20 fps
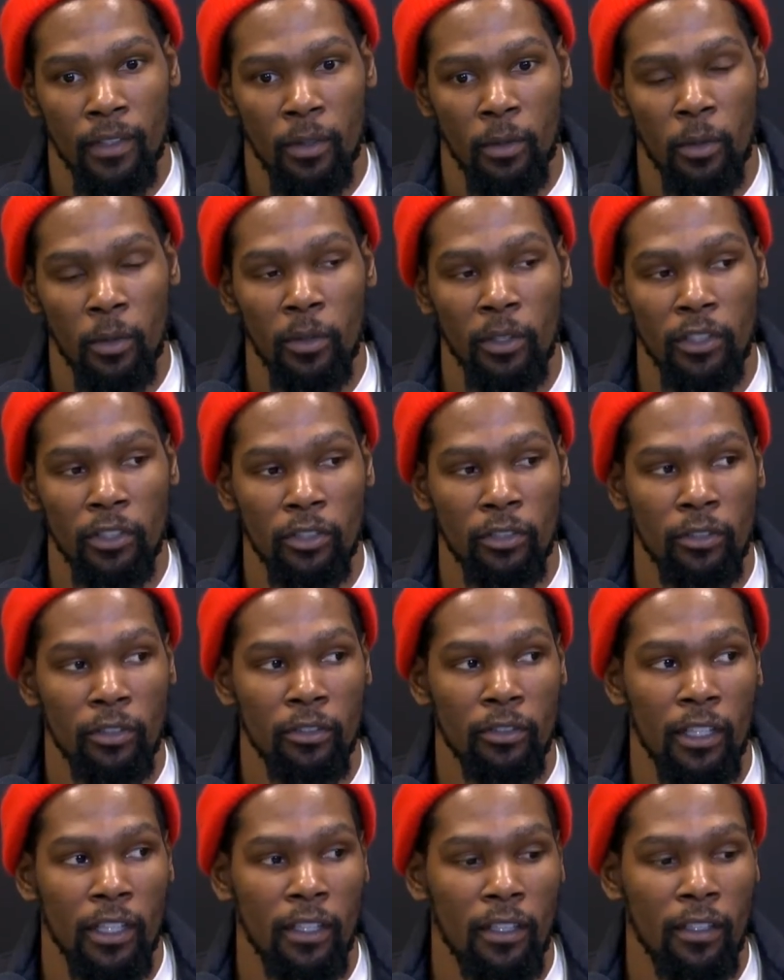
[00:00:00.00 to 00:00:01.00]
We were in shoot
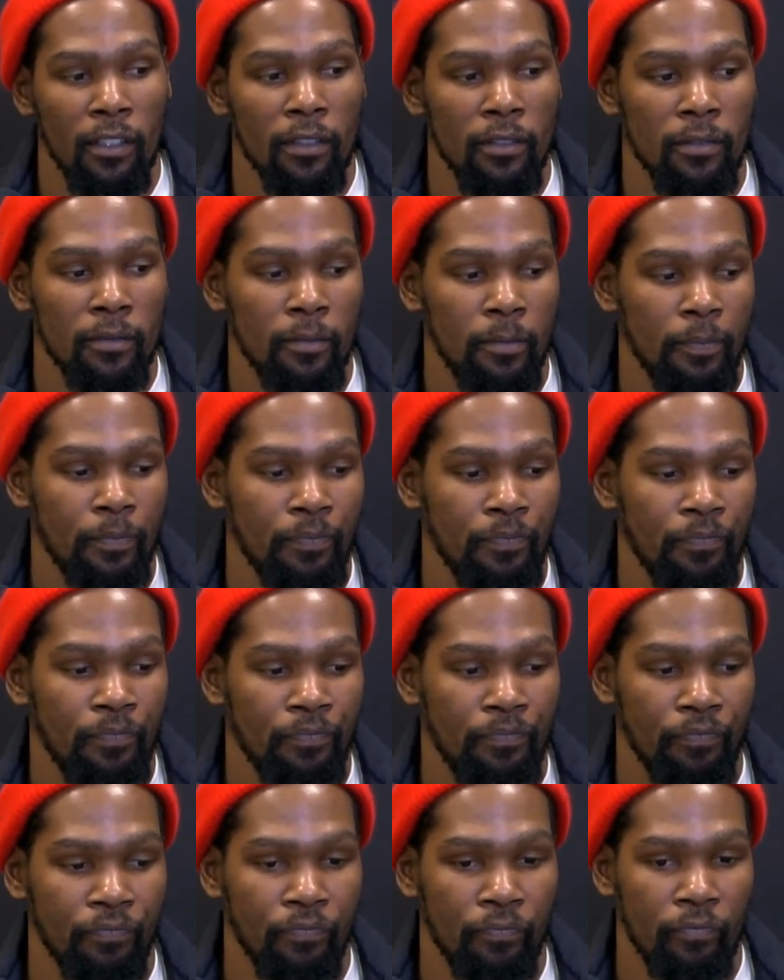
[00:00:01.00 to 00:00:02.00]
around,
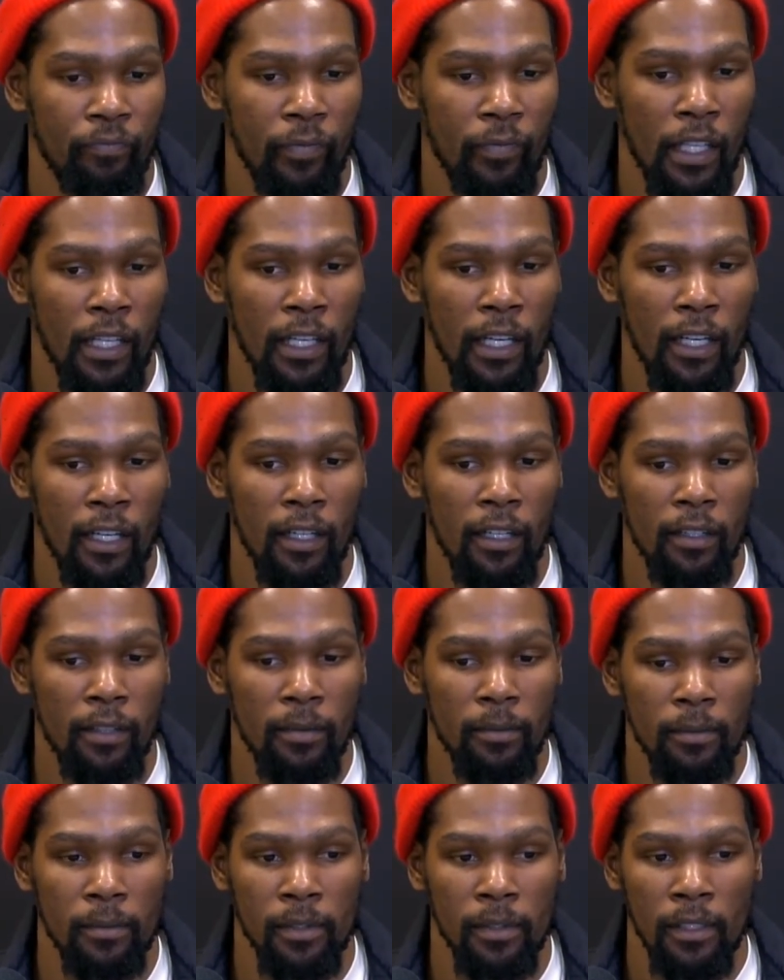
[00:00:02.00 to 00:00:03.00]
and um,
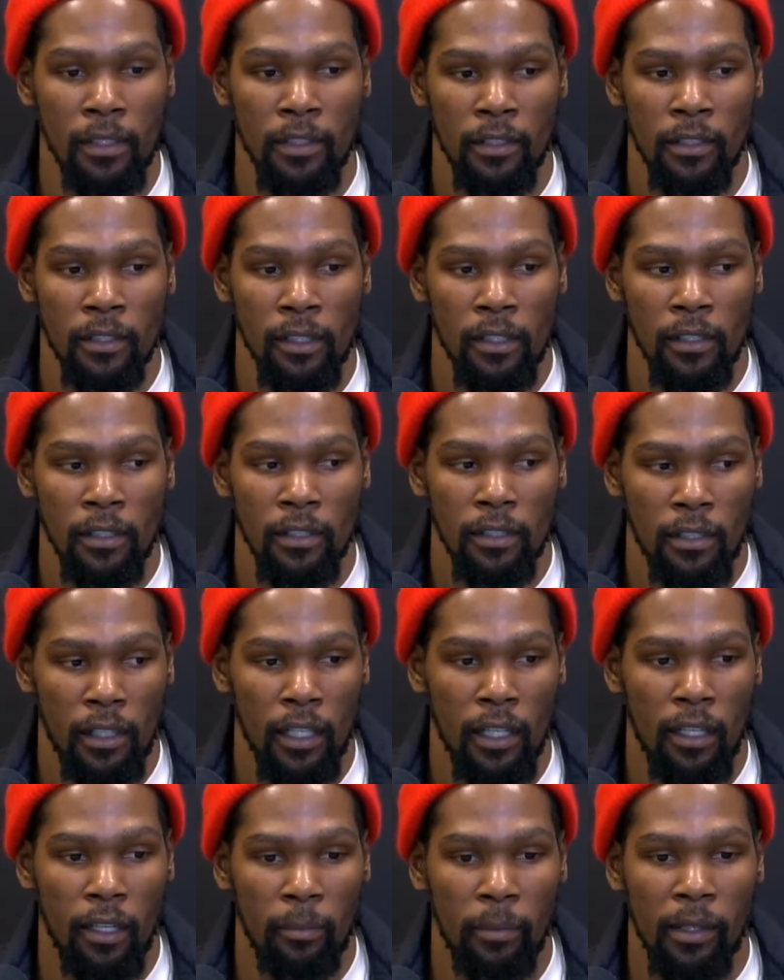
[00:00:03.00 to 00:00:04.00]

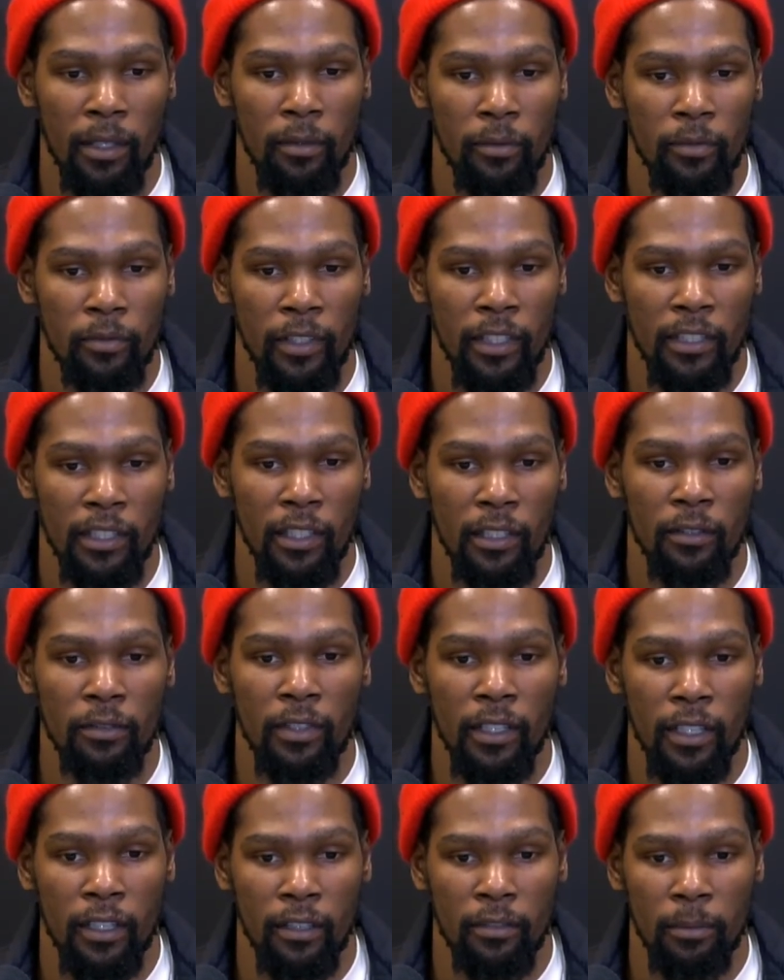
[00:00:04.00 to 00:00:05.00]
yeah, I beat him 15 to
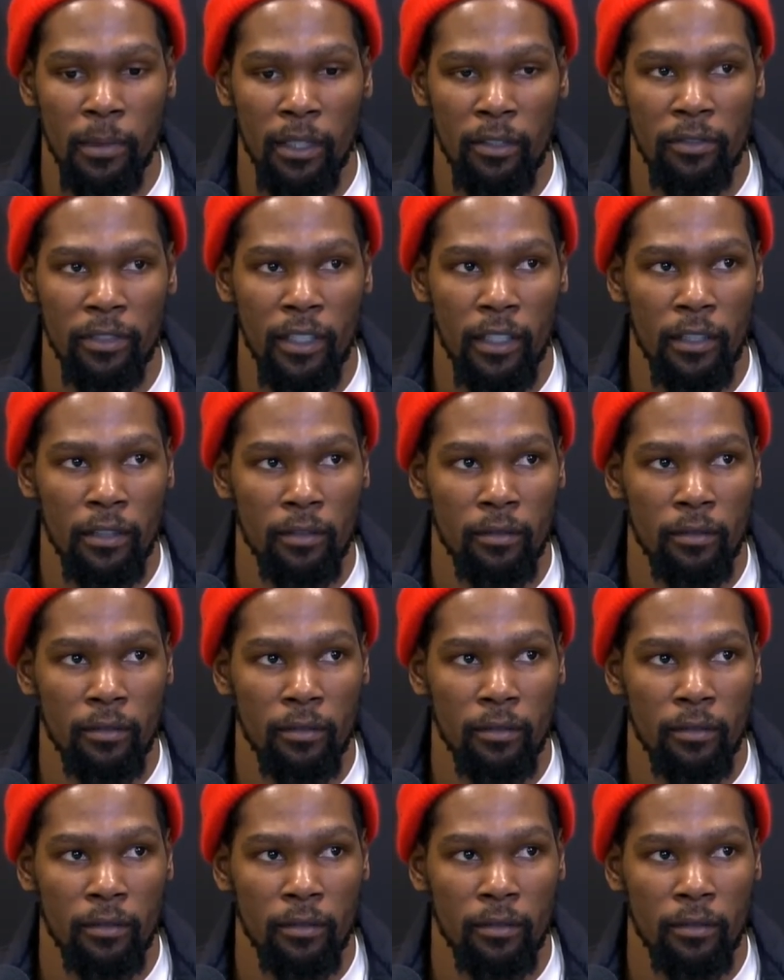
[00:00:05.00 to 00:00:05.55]
five. Matter of fact.